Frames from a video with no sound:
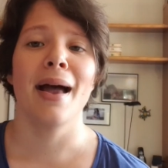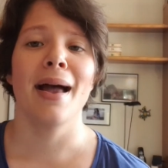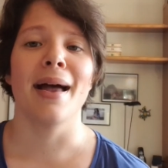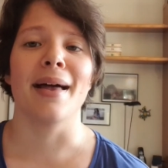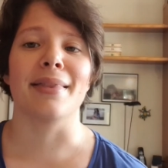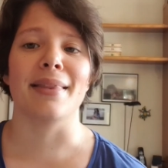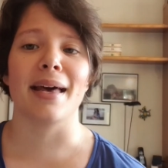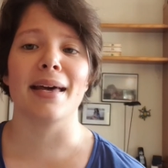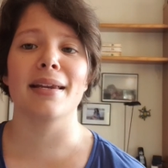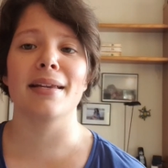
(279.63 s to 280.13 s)

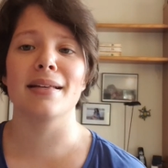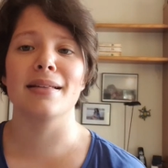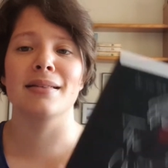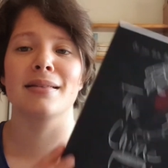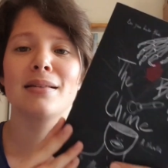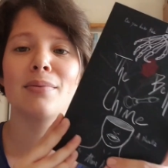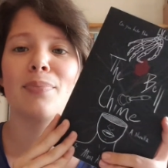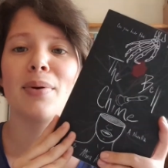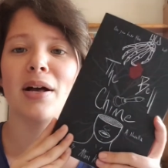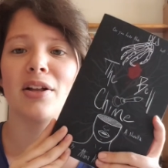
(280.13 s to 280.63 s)
And that is
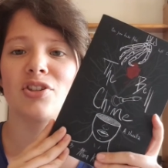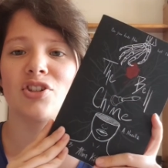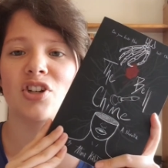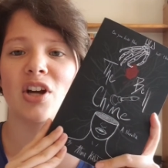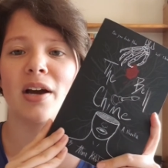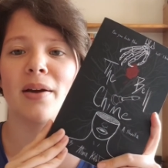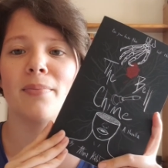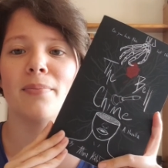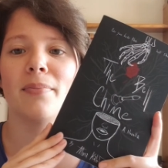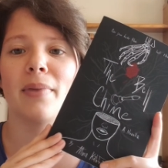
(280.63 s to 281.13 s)
The Bell
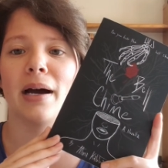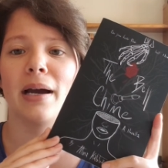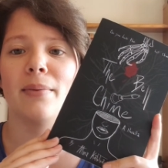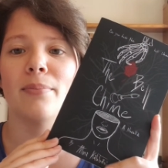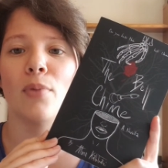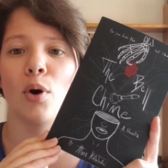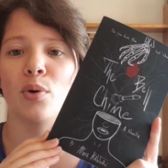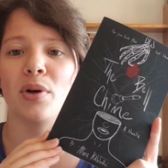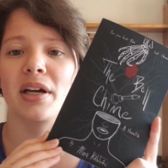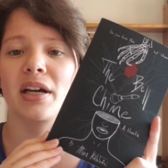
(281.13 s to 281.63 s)
Chime by
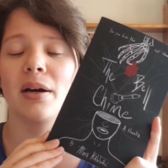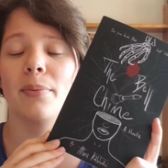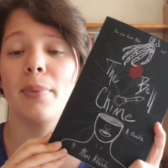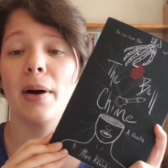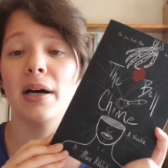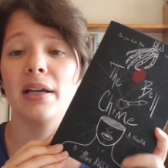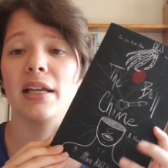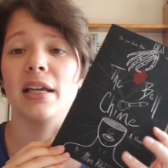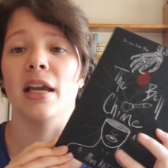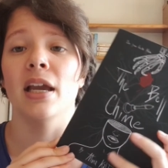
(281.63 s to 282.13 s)
Mona
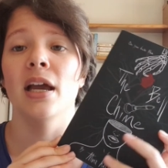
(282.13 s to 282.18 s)
Kabani.